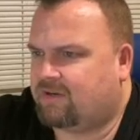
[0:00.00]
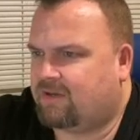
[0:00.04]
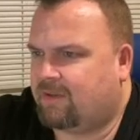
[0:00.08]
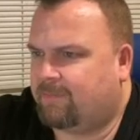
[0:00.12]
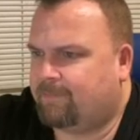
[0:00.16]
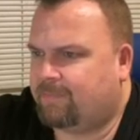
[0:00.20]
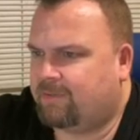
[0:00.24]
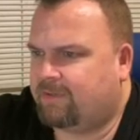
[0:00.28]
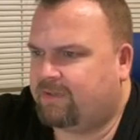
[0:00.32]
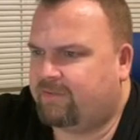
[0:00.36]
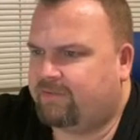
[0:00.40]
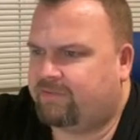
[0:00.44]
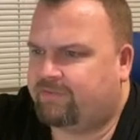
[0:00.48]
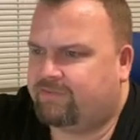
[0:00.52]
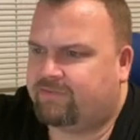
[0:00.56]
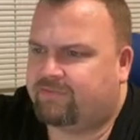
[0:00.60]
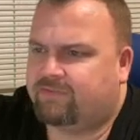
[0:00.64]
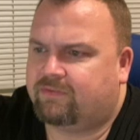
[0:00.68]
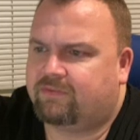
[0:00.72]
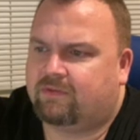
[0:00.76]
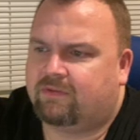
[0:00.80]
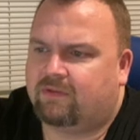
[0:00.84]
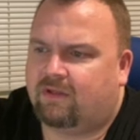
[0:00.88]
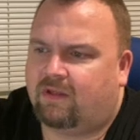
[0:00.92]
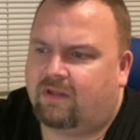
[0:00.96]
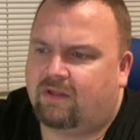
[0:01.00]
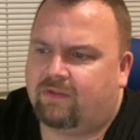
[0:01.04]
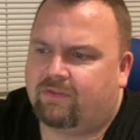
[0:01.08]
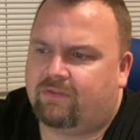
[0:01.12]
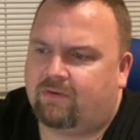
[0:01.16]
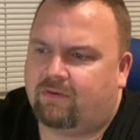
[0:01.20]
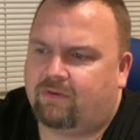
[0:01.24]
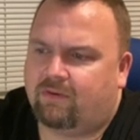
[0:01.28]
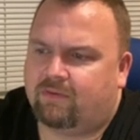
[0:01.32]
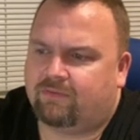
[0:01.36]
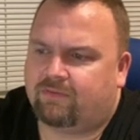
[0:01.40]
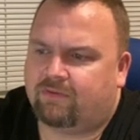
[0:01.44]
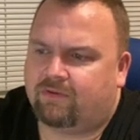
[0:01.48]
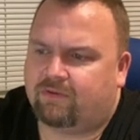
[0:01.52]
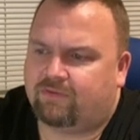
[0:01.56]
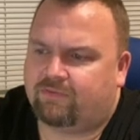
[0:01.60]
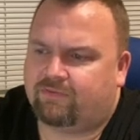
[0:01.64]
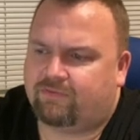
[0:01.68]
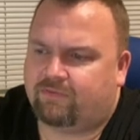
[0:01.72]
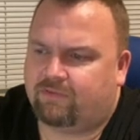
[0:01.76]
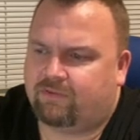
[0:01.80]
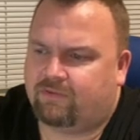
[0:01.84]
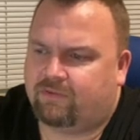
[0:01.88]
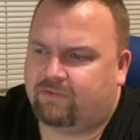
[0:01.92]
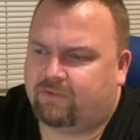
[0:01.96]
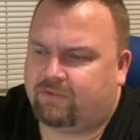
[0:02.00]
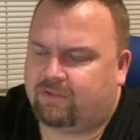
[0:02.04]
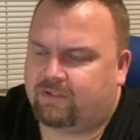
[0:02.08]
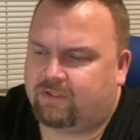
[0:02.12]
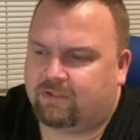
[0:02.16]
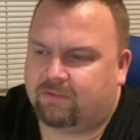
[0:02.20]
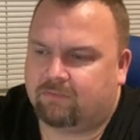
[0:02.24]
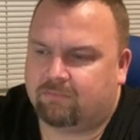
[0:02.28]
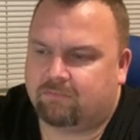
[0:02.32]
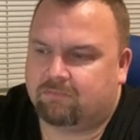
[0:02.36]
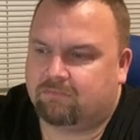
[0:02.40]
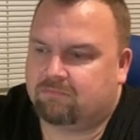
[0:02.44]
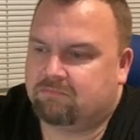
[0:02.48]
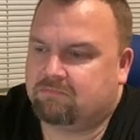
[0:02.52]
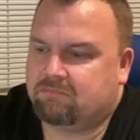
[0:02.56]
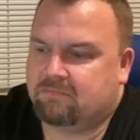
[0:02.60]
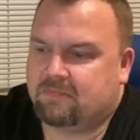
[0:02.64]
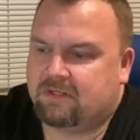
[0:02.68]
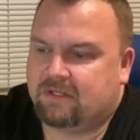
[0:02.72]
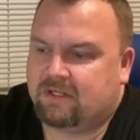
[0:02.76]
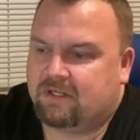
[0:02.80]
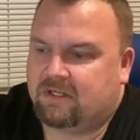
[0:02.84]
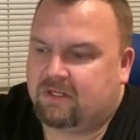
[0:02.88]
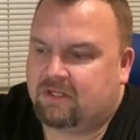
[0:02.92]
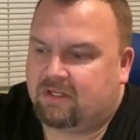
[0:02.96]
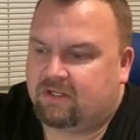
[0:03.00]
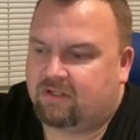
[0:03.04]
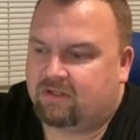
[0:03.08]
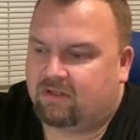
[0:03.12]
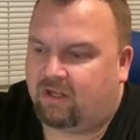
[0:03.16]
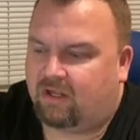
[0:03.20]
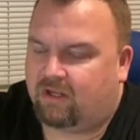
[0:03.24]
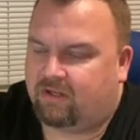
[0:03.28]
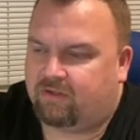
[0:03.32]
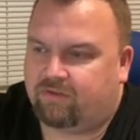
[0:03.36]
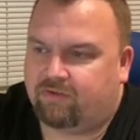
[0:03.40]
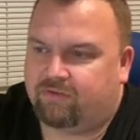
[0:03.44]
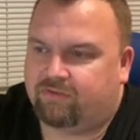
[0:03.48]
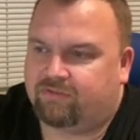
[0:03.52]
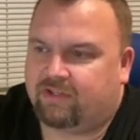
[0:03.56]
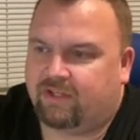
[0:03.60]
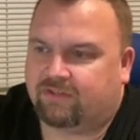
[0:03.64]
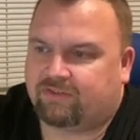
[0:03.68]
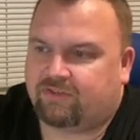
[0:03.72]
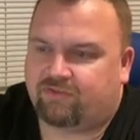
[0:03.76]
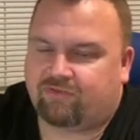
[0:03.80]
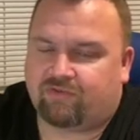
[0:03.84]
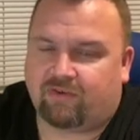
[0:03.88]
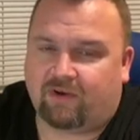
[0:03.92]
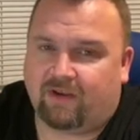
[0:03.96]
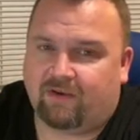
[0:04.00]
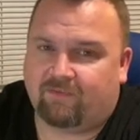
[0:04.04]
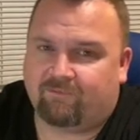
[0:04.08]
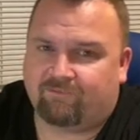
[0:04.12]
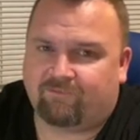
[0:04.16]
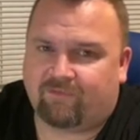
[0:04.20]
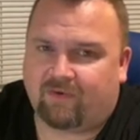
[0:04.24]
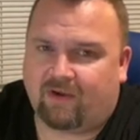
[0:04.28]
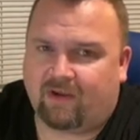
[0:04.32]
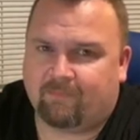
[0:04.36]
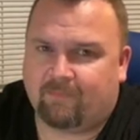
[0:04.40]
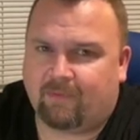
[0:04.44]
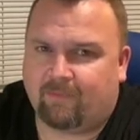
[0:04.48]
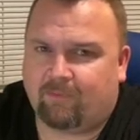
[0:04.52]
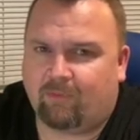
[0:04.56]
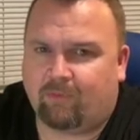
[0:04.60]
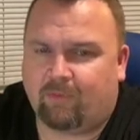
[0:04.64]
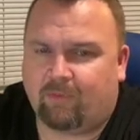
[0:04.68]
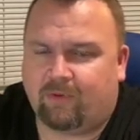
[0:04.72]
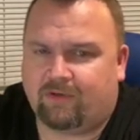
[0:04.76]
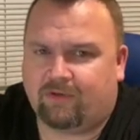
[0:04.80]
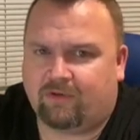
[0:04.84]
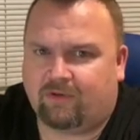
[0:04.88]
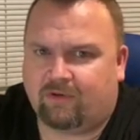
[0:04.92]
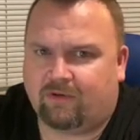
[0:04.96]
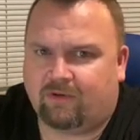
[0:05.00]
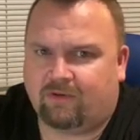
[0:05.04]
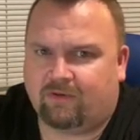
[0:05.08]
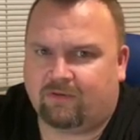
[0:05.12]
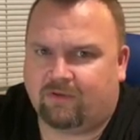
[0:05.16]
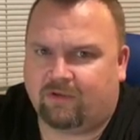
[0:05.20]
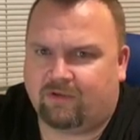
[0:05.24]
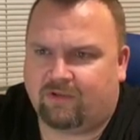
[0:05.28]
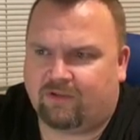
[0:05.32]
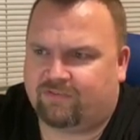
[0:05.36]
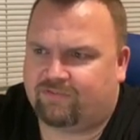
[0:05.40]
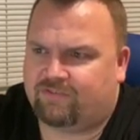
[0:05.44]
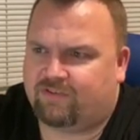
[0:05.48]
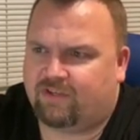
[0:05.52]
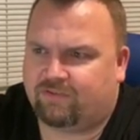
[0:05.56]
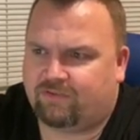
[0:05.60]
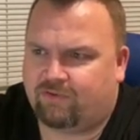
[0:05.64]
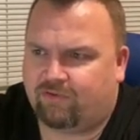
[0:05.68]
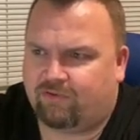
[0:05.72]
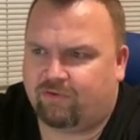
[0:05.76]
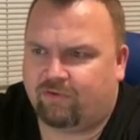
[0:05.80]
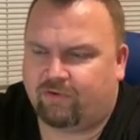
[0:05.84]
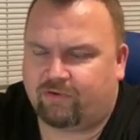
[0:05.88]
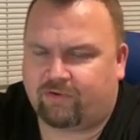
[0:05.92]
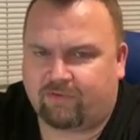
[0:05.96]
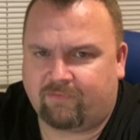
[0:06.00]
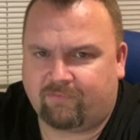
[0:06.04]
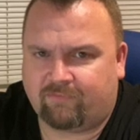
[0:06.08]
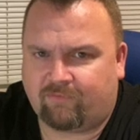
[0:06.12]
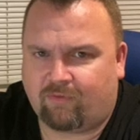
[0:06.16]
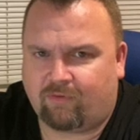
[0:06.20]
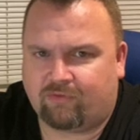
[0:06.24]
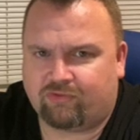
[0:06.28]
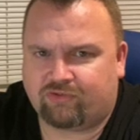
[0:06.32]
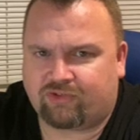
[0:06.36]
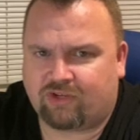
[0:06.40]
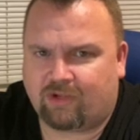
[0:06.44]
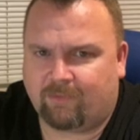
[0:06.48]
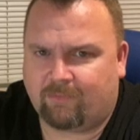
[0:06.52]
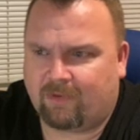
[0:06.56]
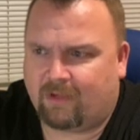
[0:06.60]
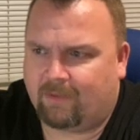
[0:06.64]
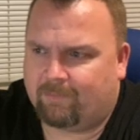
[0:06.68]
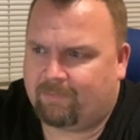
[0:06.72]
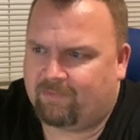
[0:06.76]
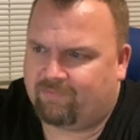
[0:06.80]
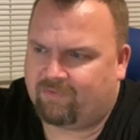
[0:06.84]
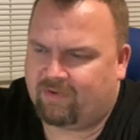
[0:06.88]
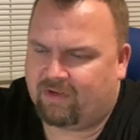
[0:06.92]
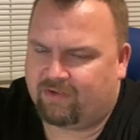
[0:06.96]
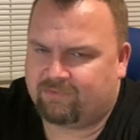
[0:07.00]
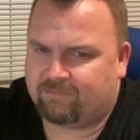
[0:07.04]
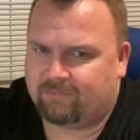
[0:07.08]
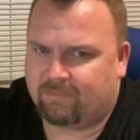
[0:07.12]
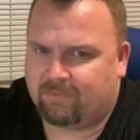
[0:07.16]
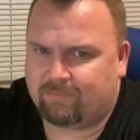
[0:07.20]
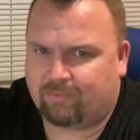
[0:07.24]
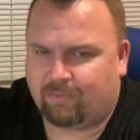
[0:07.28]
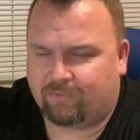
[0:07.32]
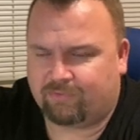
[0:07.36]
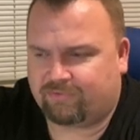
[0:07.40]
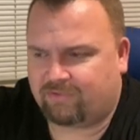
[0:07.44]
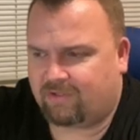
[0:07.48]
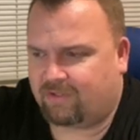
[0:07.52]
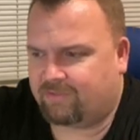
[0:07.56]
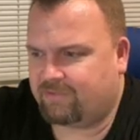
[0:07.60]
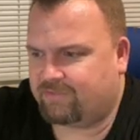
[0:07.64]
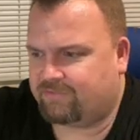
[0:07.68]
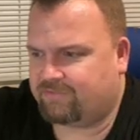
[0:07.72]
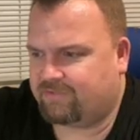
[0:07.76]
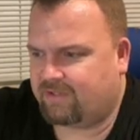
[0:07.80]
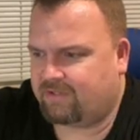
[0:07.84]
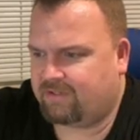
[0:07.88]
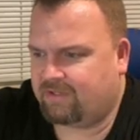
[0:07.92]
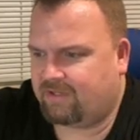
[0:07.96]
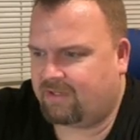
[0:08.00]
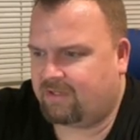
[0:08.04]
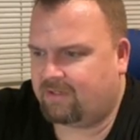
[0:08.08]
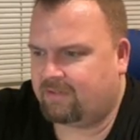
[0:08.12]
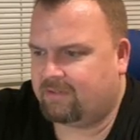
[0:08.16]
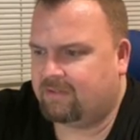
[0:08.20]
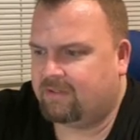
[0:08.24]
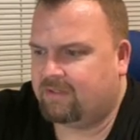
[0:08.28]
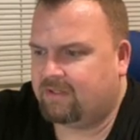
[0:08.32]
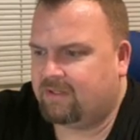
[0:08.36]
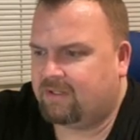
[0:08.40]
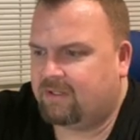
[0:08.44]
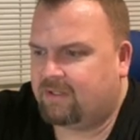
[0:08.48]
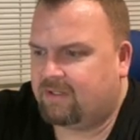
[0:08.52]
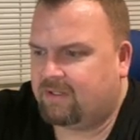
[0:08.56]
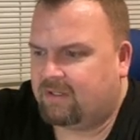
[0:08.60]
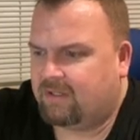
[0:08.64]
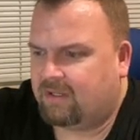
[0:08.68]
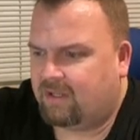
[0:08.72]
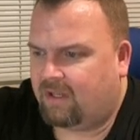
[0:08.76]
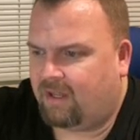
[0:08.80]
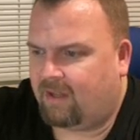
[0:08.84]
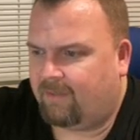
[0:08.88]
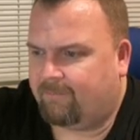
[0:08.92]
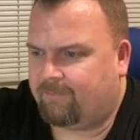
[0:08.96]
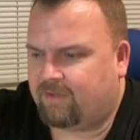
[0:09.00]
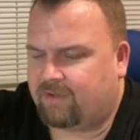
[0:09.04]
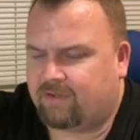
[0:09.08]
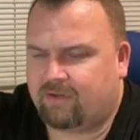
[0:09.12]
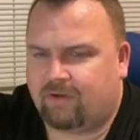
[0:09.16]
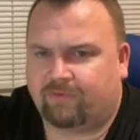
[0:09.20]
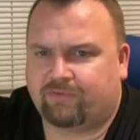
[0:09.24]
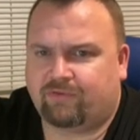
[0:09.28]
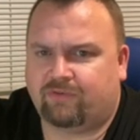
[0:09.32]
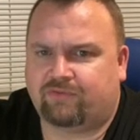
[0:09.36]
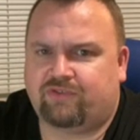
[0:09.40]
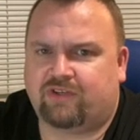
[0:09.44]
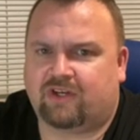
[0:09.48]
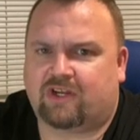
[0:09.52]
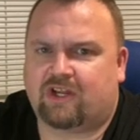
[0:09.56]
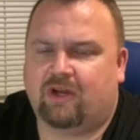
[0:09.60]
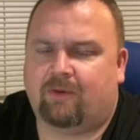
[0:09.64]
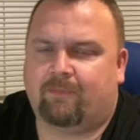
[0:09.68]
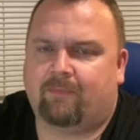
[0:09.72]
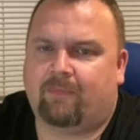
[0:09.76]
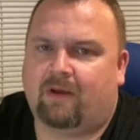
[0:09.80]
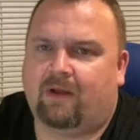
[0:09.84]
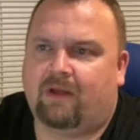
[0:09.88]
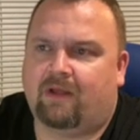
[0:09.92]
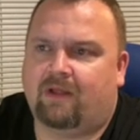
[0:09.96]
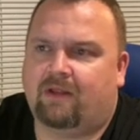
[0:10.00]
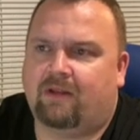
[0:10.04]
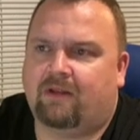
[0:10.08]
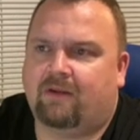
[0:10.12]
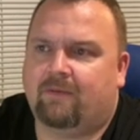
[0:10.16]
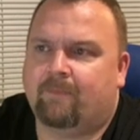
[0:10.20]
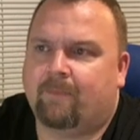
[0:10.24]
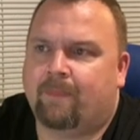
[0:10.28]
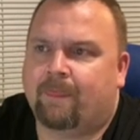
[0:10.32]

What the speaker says: companies that are out there, so you can use that to try and find maybe when a set that you're looking for is coming up if it hasn't been posted on the site yet. You can also check out my